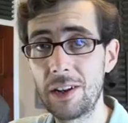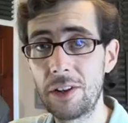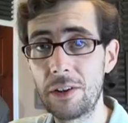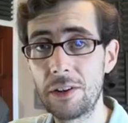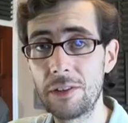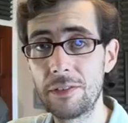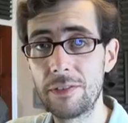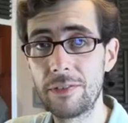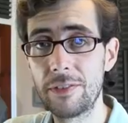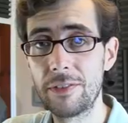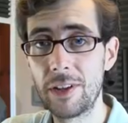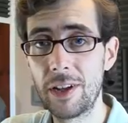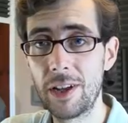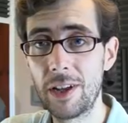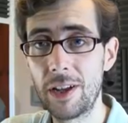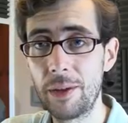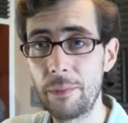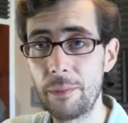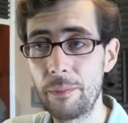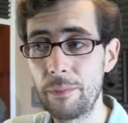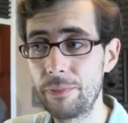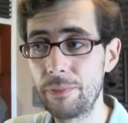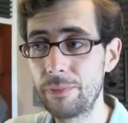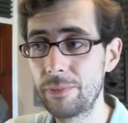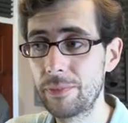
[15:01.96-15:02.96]
a lot of
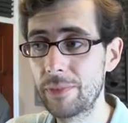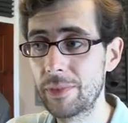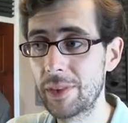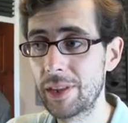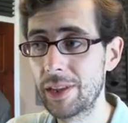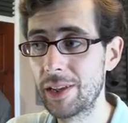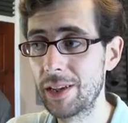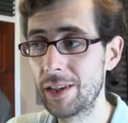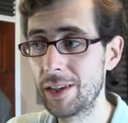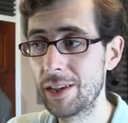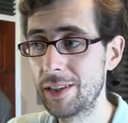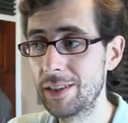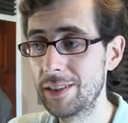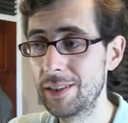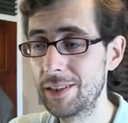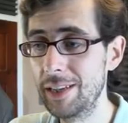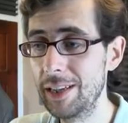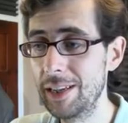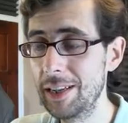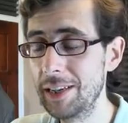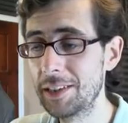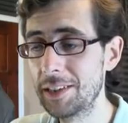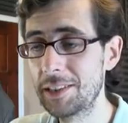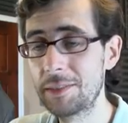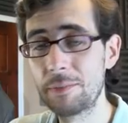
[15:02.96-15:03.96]
um, uh,
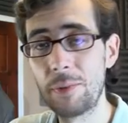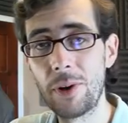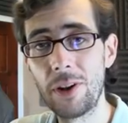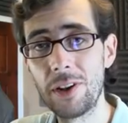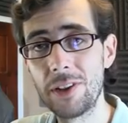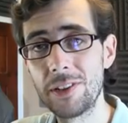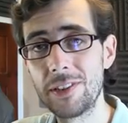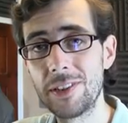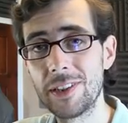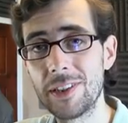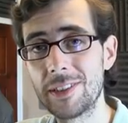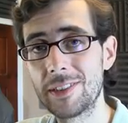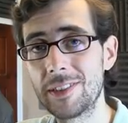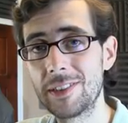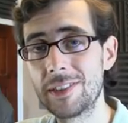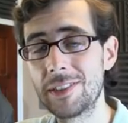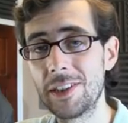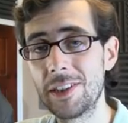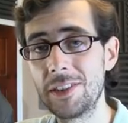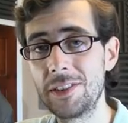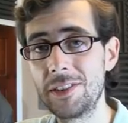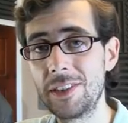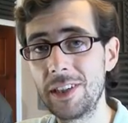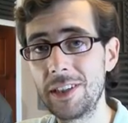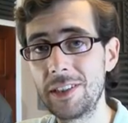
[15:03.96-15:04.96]
Linux politics
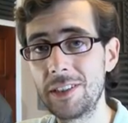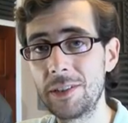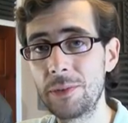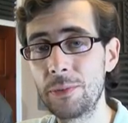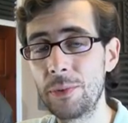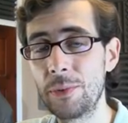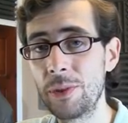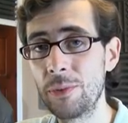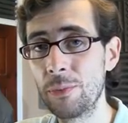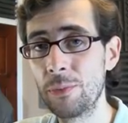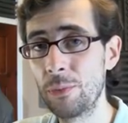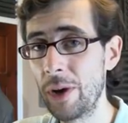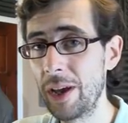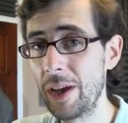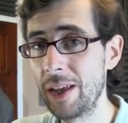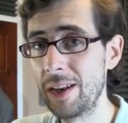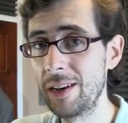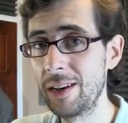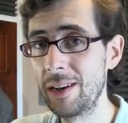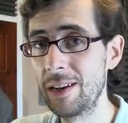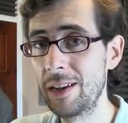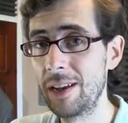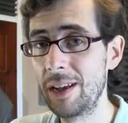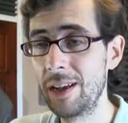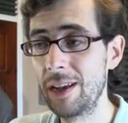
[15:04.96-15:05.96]
associated with
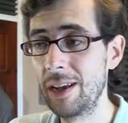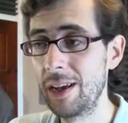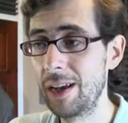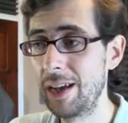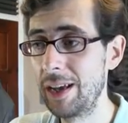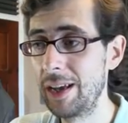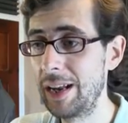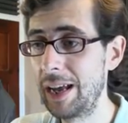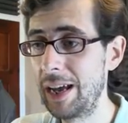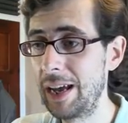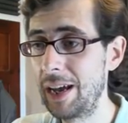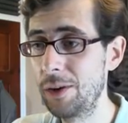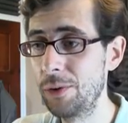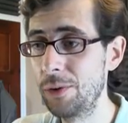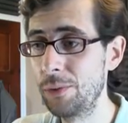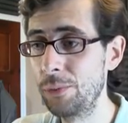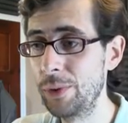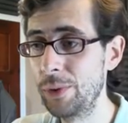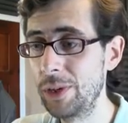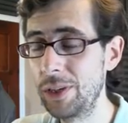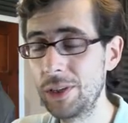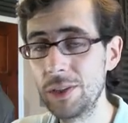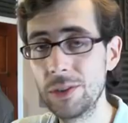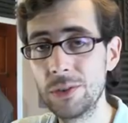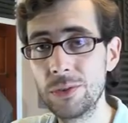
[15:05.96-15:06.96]
when and how
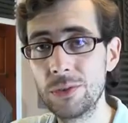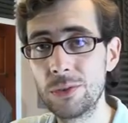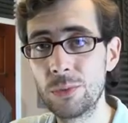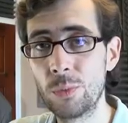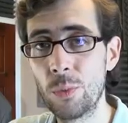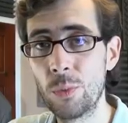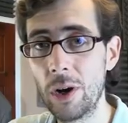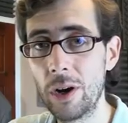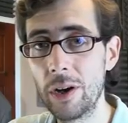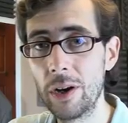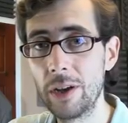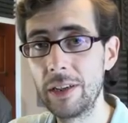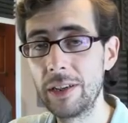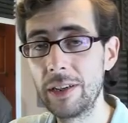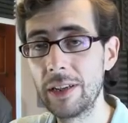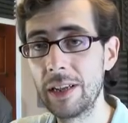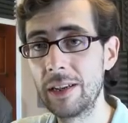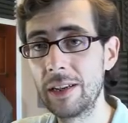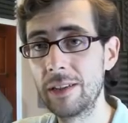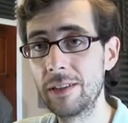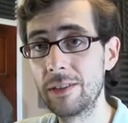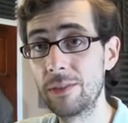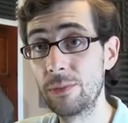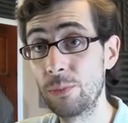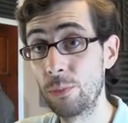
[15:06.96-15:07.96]
we use wine
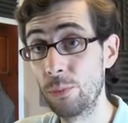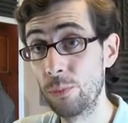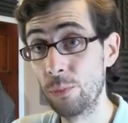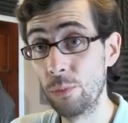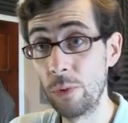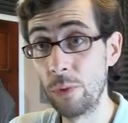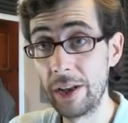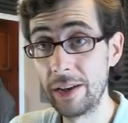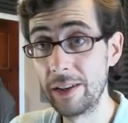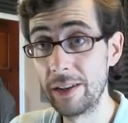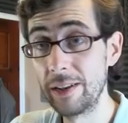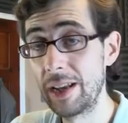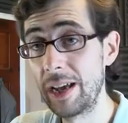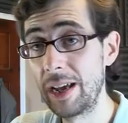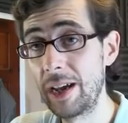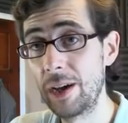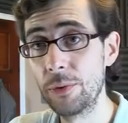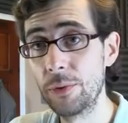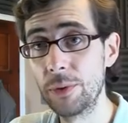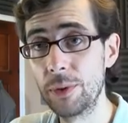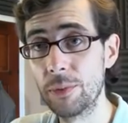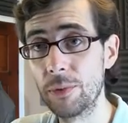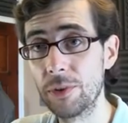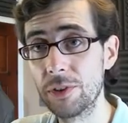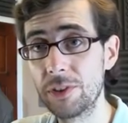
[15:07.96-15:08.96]
and when and
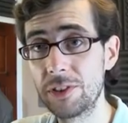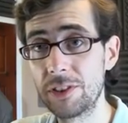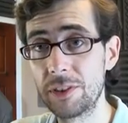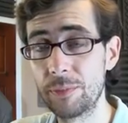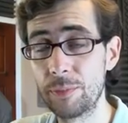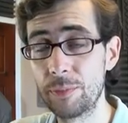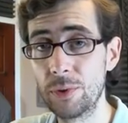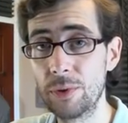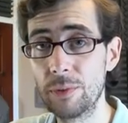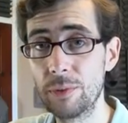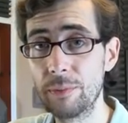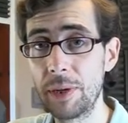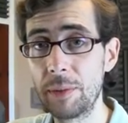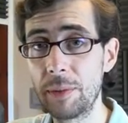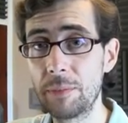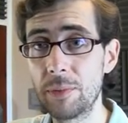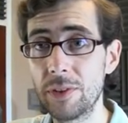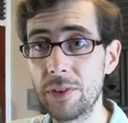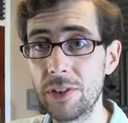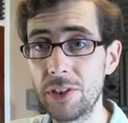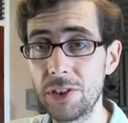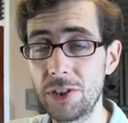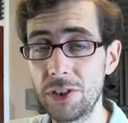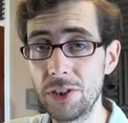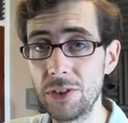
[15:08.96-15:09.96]
how we want to support
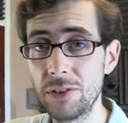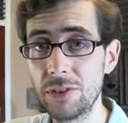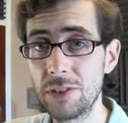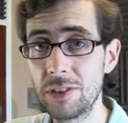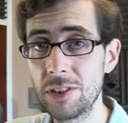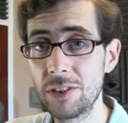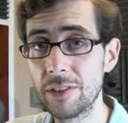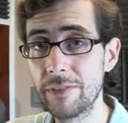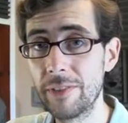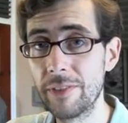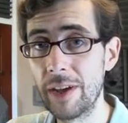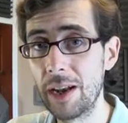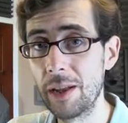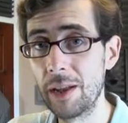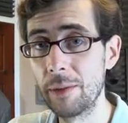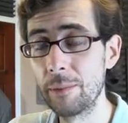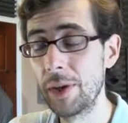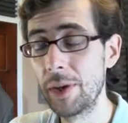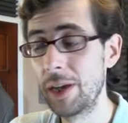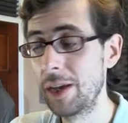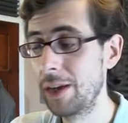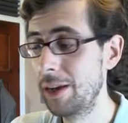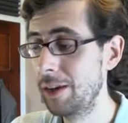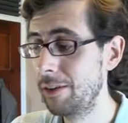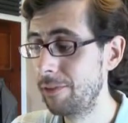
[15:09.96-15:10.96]
people that choose to
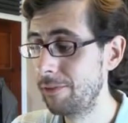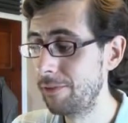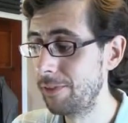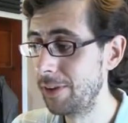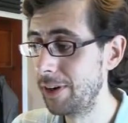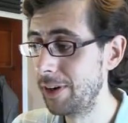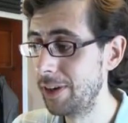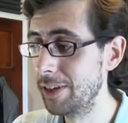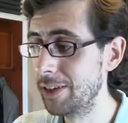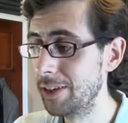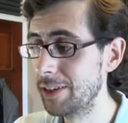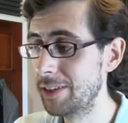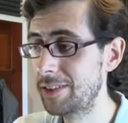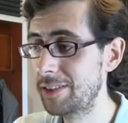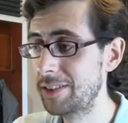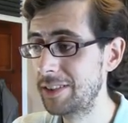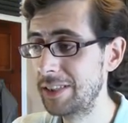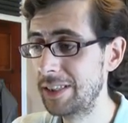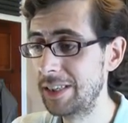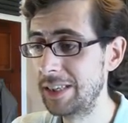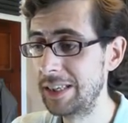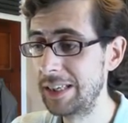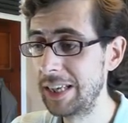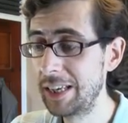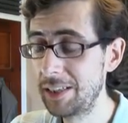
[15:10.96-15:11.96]
develop for
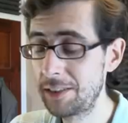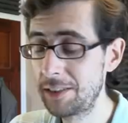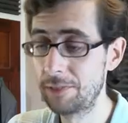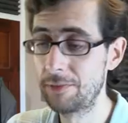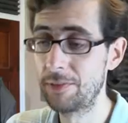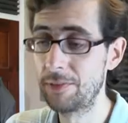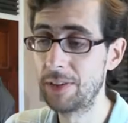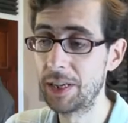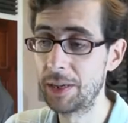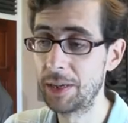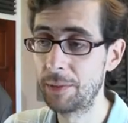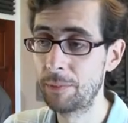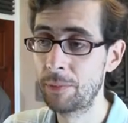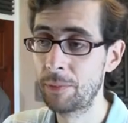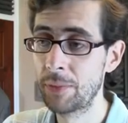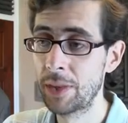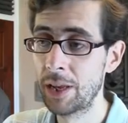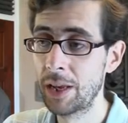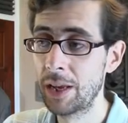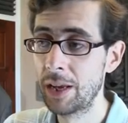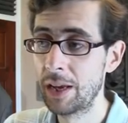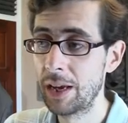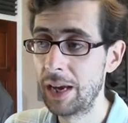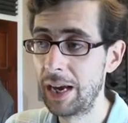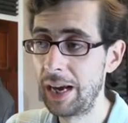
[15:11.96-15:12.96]
Linux natively.
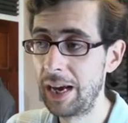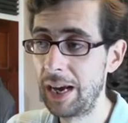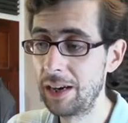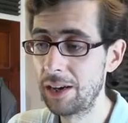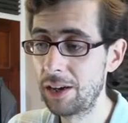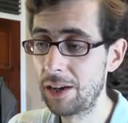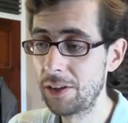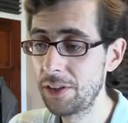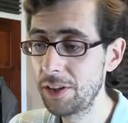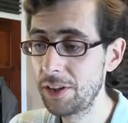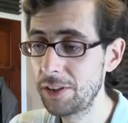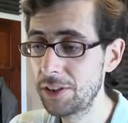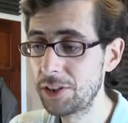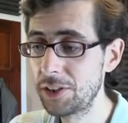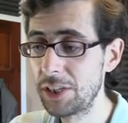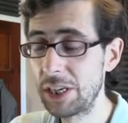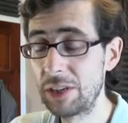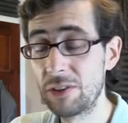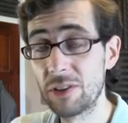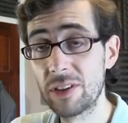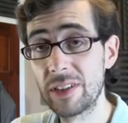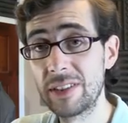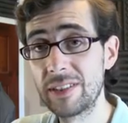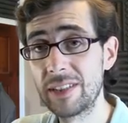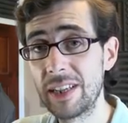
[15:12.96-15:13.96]
And I think the
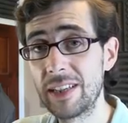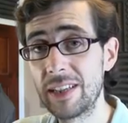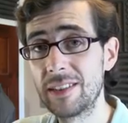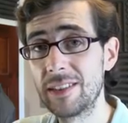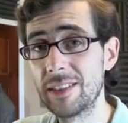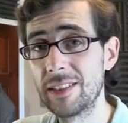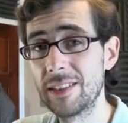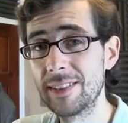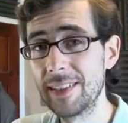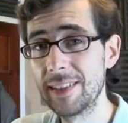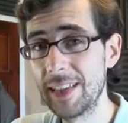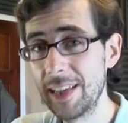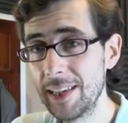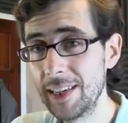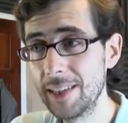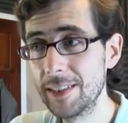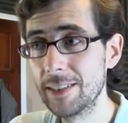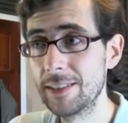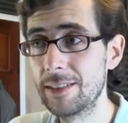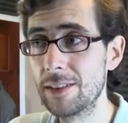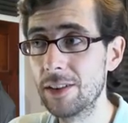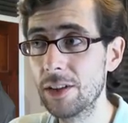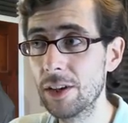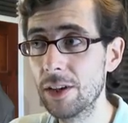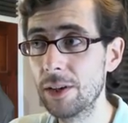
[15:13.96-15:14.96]
general consensus
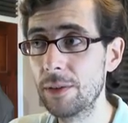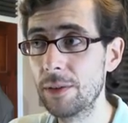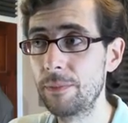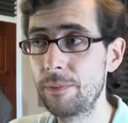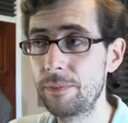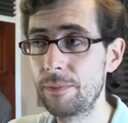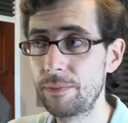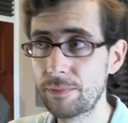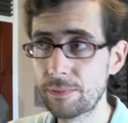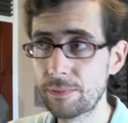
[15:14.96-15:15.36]
is that